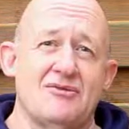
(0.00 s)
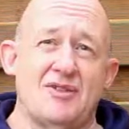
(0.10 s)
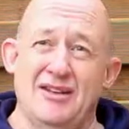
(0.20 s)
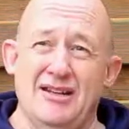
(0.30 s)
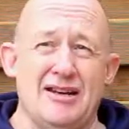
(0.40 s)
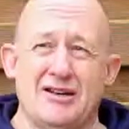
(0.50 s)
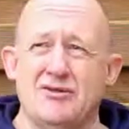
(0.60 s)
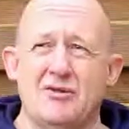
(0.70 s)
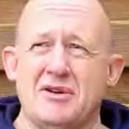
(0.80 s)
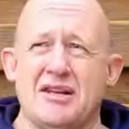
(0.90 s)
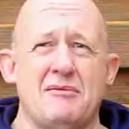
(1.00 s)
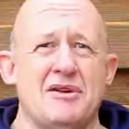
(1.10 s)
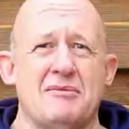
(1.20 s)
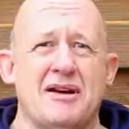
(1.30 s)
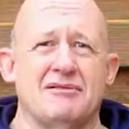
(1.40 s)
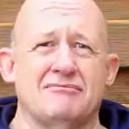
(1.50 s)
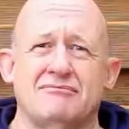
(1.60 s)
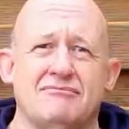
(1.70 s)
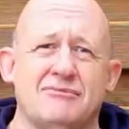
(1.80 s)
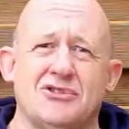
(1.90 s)
I think they normally come in
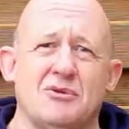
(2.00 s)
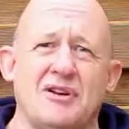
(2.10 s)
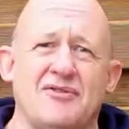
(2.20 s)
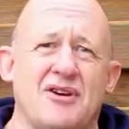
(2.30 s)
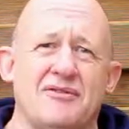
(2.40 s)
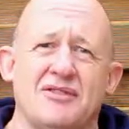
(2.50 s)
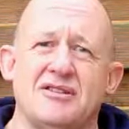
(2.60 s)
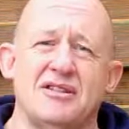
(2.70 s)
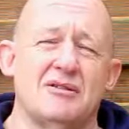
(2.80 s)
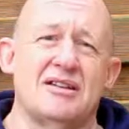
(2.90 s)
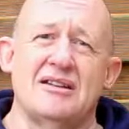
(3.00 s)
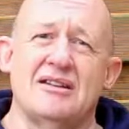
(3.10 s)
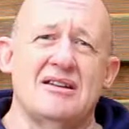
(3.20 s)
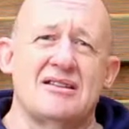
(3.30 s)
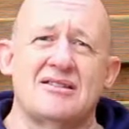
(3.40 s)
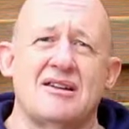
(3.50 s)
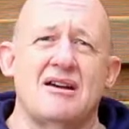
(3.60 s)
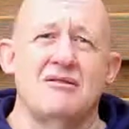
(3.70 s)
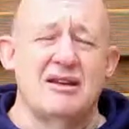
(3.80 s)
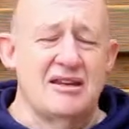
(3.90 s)
about 25-30 quid. So
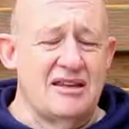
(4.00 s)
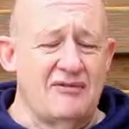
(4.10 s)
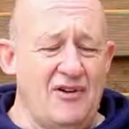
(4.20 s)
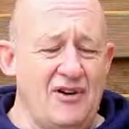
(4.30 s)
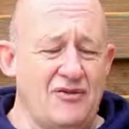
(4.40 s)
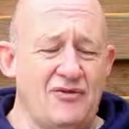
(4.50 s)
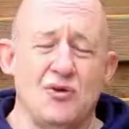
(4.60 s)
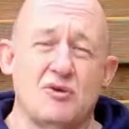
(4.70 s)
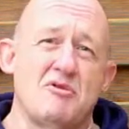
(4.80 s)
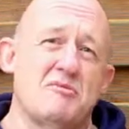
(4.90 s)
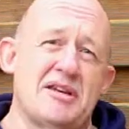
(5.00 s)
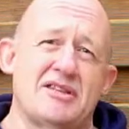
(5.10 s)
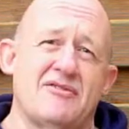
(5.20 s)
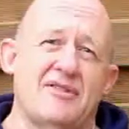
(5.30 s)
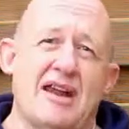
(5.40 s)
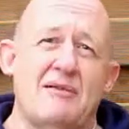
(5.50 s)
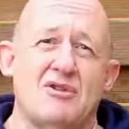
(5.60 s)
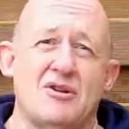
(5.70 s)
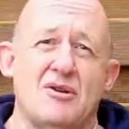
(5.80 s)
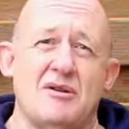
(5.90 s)
they're a very affordable piece of camera
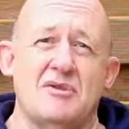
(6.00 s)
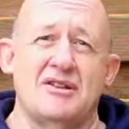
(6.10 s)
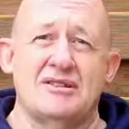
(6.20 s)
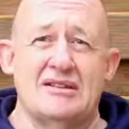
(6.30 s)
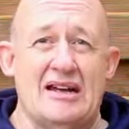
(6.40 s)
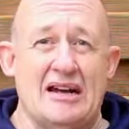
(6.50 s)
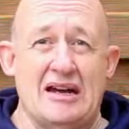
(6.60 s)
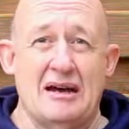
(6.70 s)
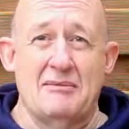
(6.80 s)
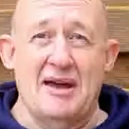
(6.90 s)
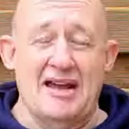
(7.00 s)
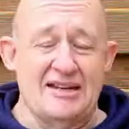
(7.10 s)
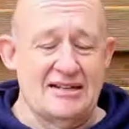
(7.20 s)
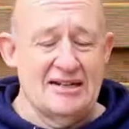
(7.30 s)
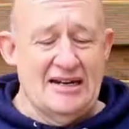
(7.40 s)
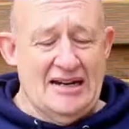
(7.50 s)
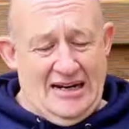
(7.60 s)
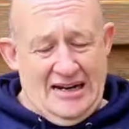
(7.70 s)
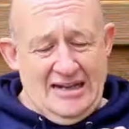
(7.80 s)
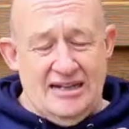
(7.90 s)
equipment, and
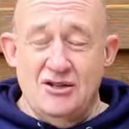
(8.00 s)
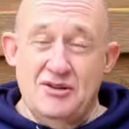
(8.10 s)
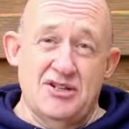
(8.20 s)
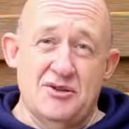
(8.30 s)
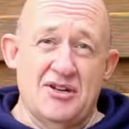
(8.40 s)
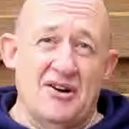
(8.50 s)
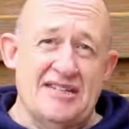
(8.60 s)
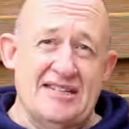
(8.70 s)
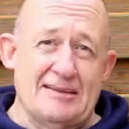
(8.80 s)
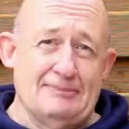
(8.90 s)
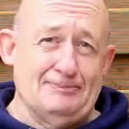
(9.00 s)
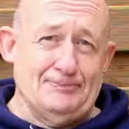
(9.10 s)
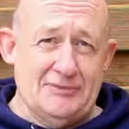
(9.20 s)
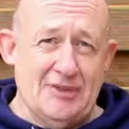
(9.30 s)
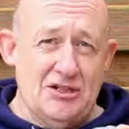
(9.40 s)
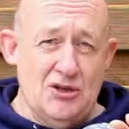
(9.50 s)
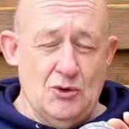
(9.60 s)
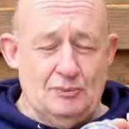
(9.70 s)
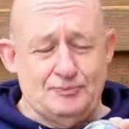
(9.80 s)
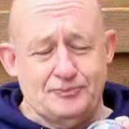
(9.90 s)
they do it in two sizes. They do
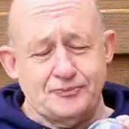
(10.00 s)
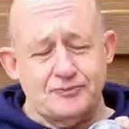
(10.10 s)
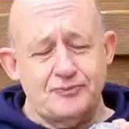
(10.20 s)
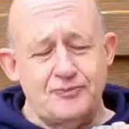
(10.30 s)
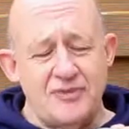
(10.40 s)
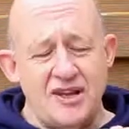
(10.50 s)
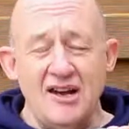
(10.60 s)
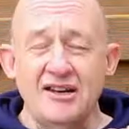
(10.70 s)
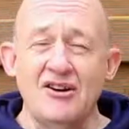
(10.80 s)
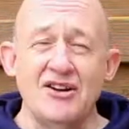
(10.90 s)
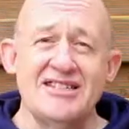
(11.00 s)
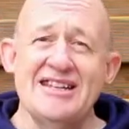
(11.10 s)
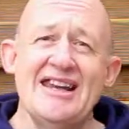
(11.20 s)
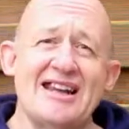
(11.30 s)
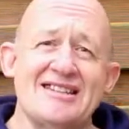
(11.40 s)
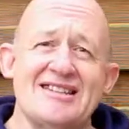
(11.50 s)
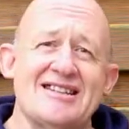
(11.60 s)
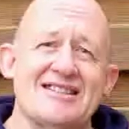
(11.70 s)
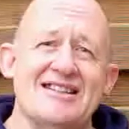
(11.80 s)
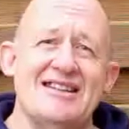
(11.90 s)
a 90 and a
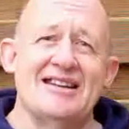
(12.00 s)
60.